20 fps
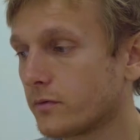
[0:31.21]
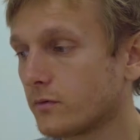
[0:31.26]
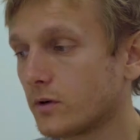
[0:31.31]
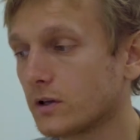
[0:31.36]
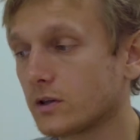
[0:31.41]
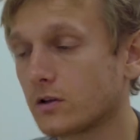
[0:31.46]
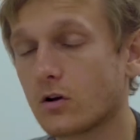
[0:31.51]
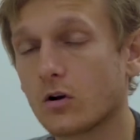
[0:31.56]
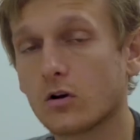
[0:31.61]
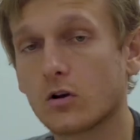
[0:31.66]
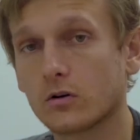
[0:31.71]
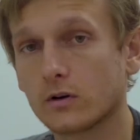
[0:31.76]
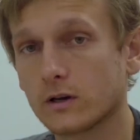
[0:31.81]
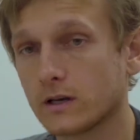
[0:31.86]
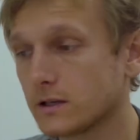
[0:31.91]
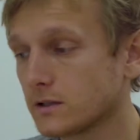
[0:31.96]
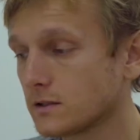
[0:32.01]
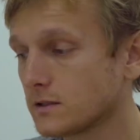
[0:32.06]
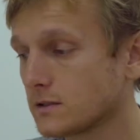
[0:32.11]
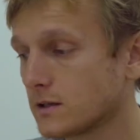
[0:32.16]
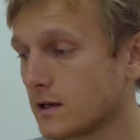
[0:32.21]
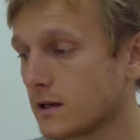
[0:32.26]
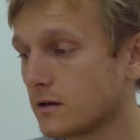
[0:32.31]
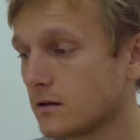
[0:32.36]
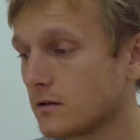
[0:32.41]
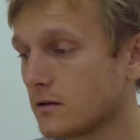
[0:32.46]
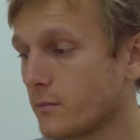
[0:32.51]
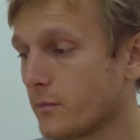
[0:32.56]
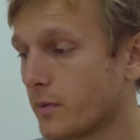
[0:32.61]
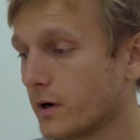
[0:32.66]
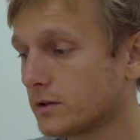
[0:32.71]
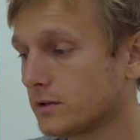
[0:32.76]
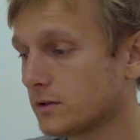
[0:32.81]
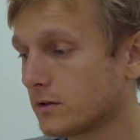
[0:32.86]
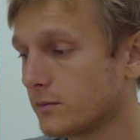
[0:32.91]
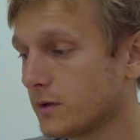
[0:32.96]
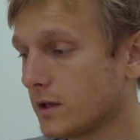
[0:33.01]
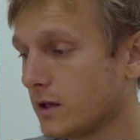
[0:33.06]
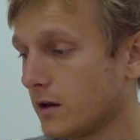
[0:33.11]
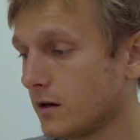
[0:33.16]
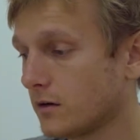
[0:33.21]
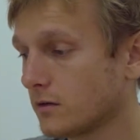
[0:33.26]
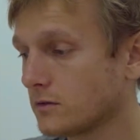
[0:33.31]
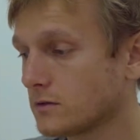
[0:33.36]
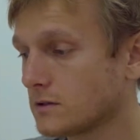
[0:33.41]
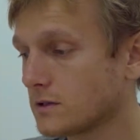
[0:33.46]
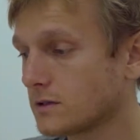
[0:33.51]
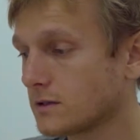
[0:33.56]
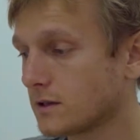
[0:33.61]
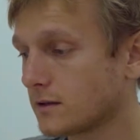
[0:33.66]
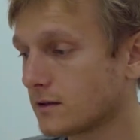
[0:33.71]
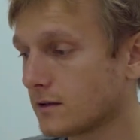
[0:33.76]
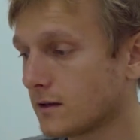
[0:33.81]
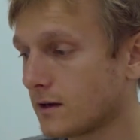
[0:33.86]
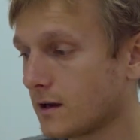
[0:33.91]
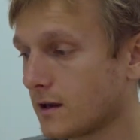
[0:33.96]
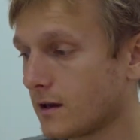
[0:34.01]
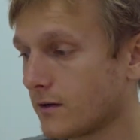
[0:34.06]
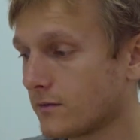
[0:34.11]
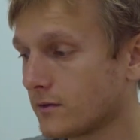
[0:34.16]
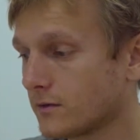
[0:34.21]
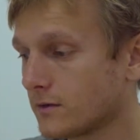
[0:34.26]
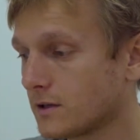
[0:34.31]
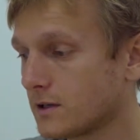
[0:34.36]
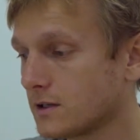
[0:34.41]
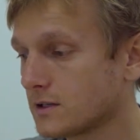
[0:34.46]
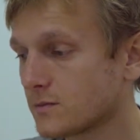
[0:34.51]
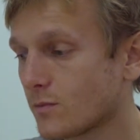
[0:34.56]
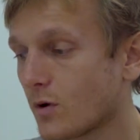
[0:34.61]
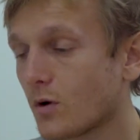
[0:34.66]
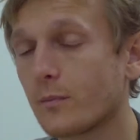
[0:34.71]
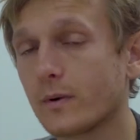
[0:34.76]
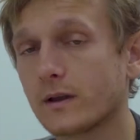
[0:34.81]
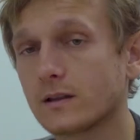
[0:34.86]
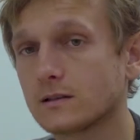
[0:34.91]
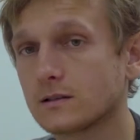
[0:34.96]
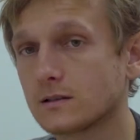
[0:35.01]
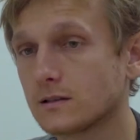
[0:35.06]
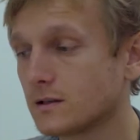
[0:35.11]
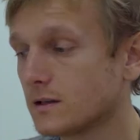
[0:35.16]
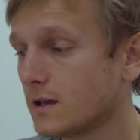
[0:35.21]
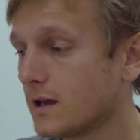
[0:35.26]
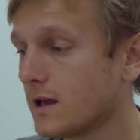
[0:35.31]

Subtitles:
what color it is, and in the bottom here you see that I have a small pencil